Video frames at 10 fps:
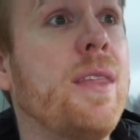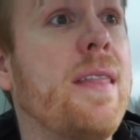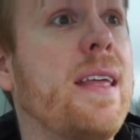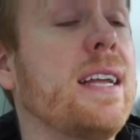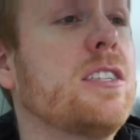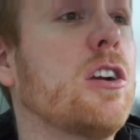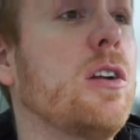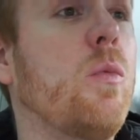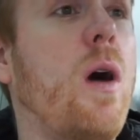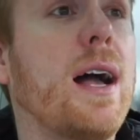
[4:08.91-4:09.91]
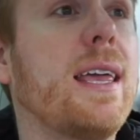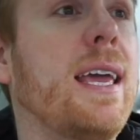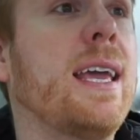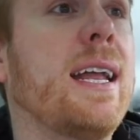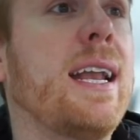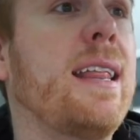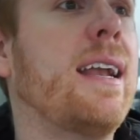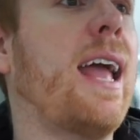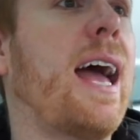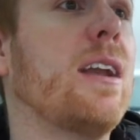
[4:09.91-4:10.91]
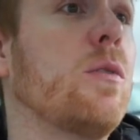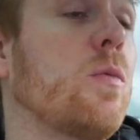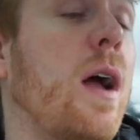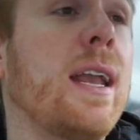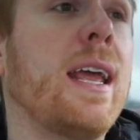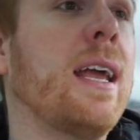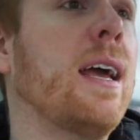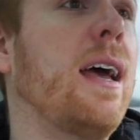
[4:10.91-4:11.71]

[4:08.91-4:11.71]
And then I started walking, and then I added running,